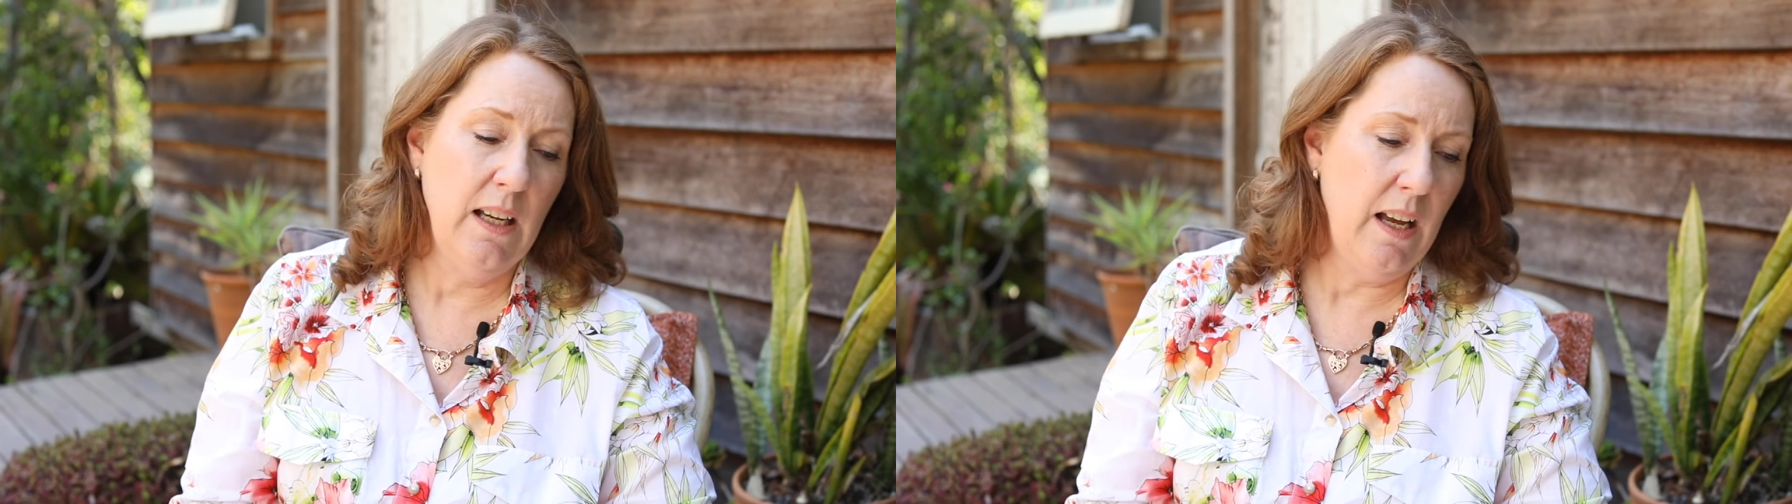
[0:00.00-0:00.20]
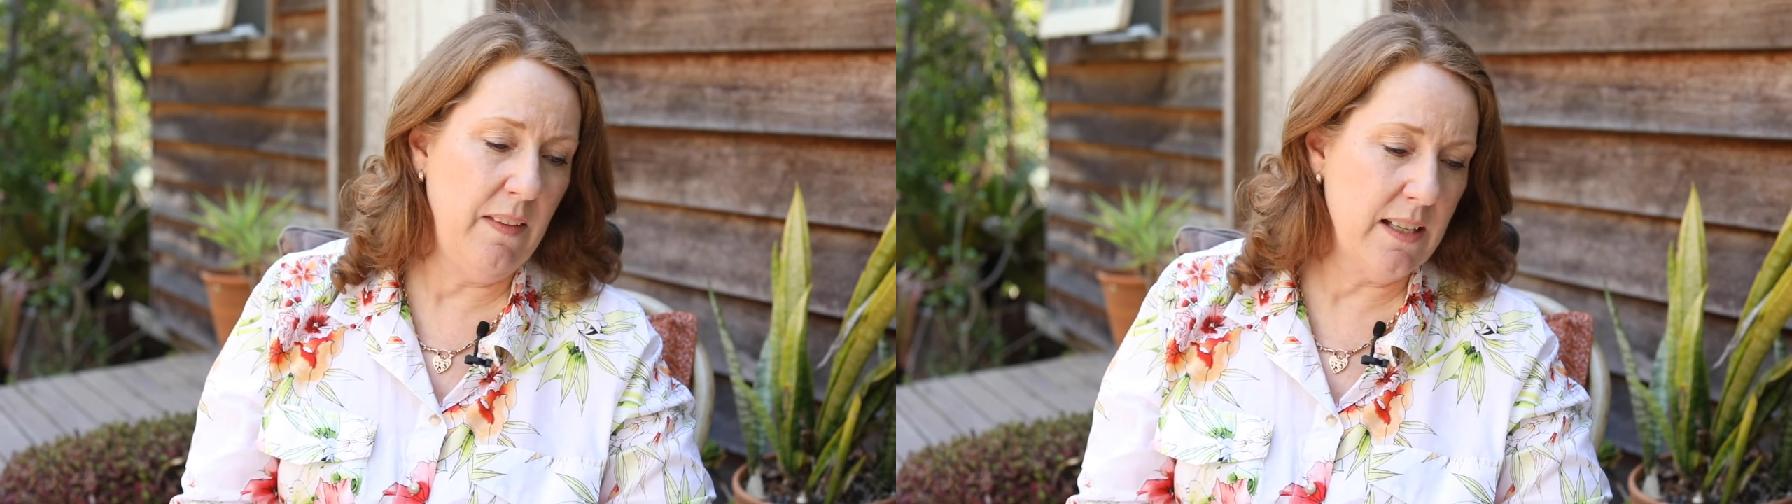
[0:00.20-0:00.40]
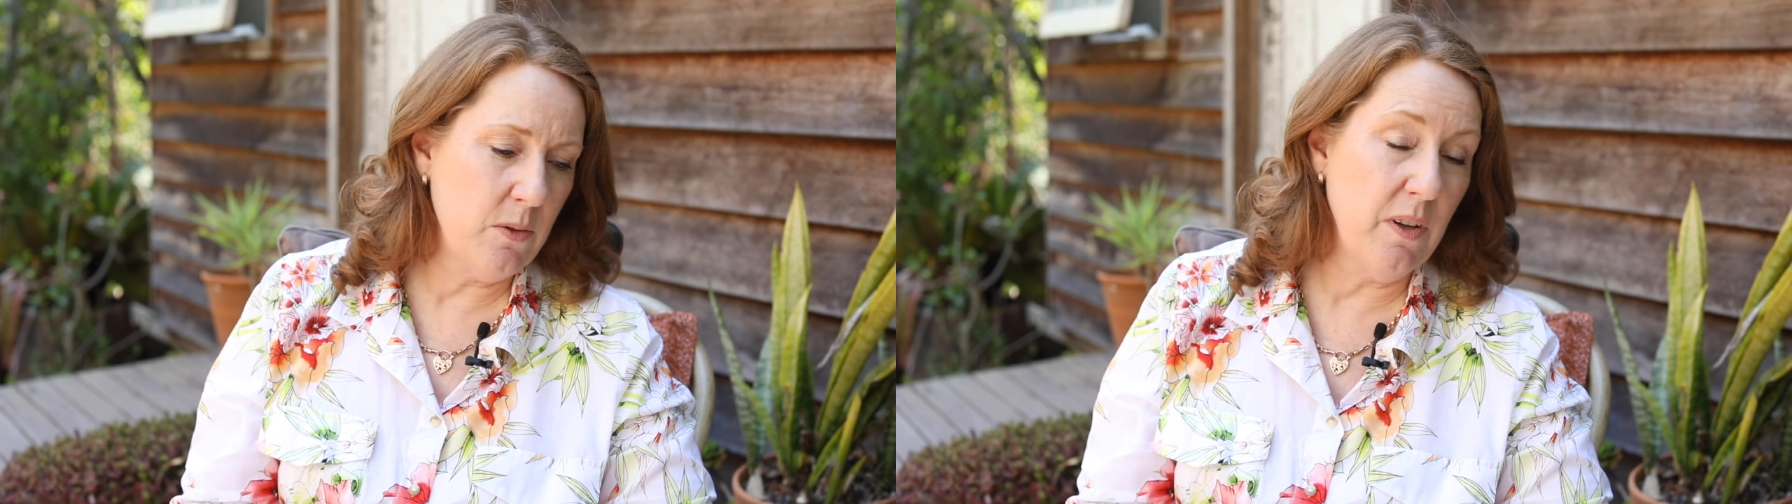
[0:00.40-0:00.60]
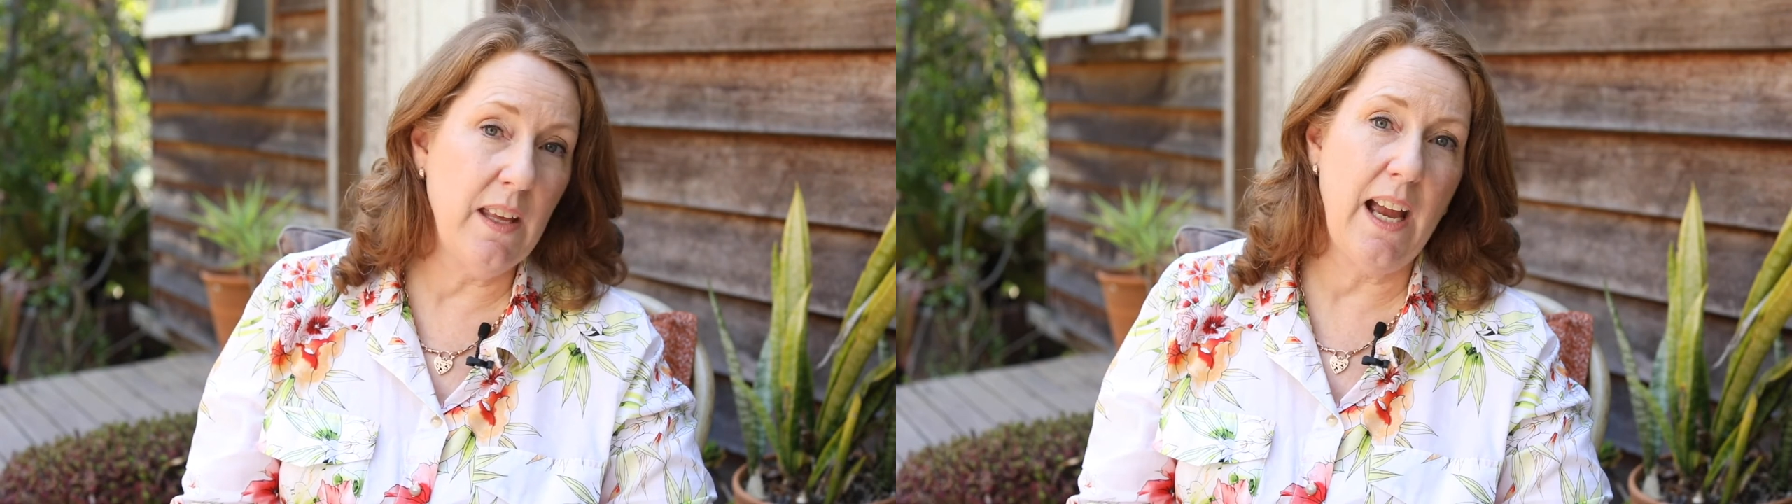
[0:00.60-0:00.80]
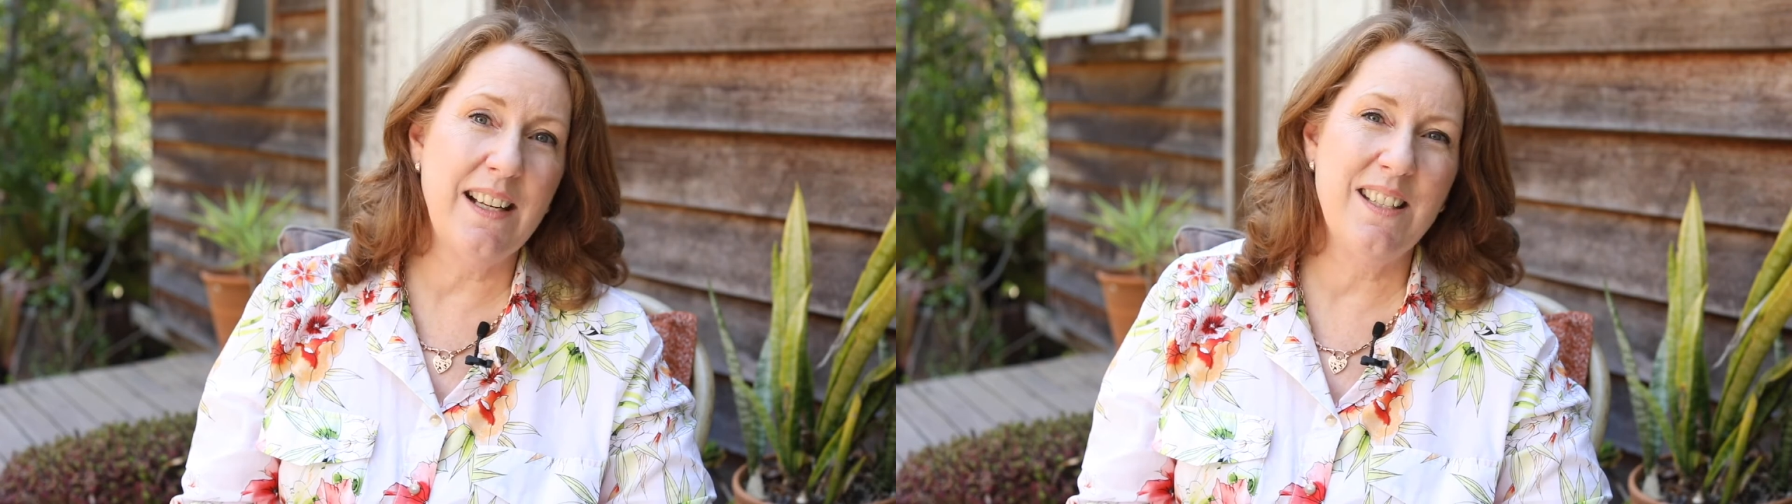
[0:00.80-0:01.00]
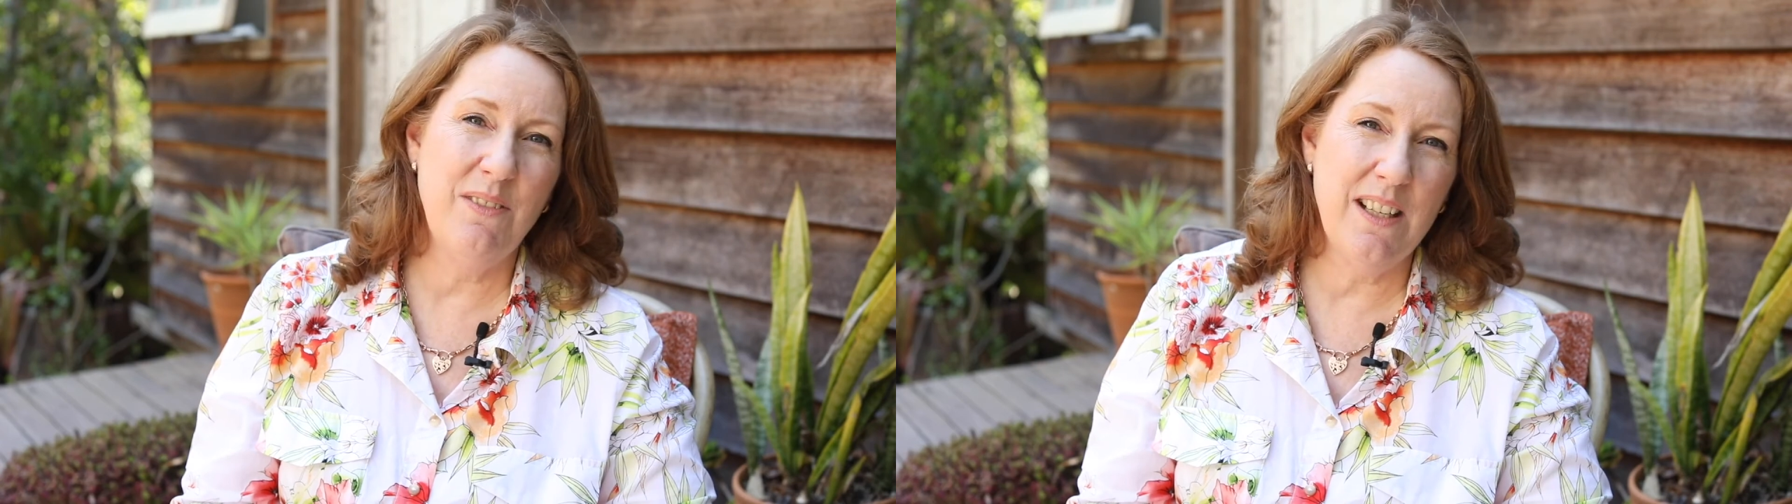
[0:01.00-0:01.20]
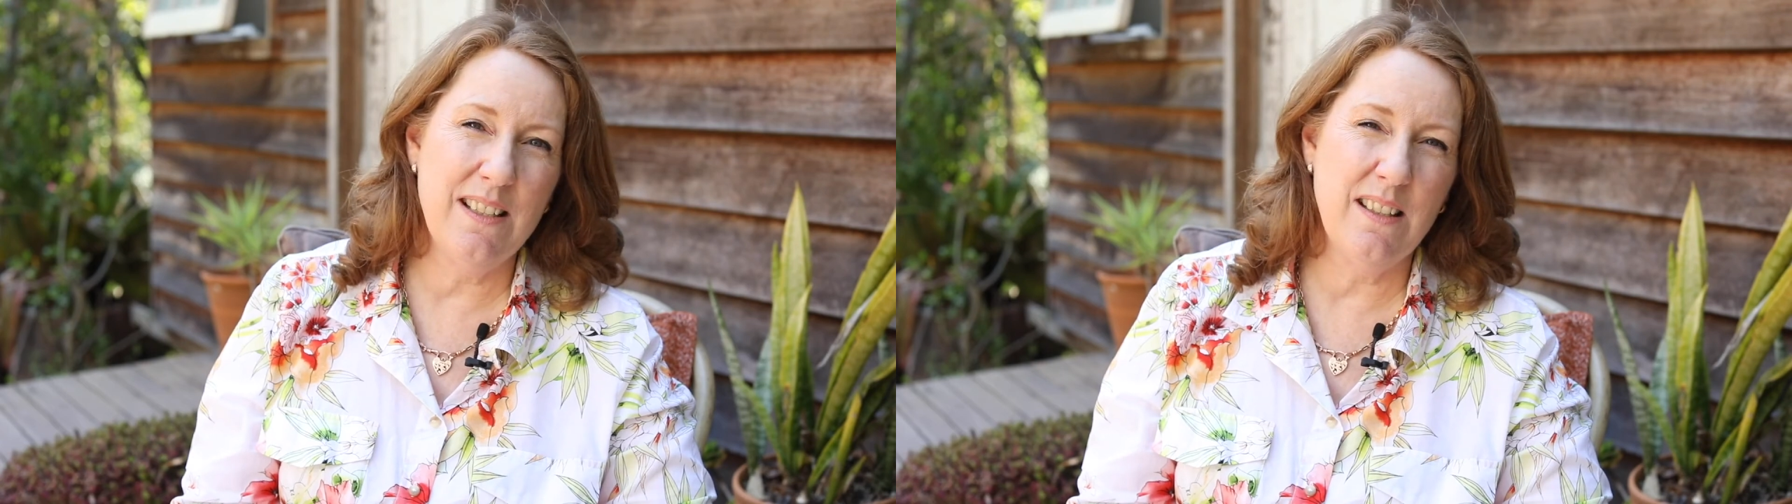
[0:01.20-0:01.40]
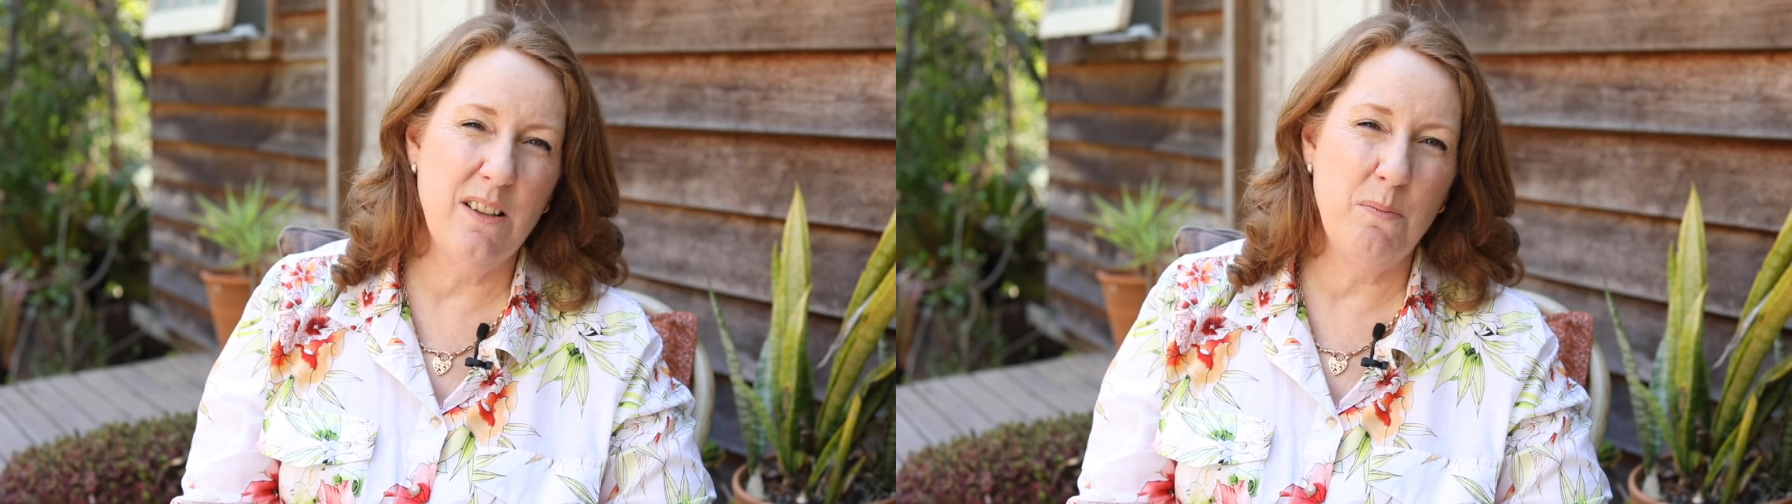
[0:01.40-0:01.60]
And that's where the activities in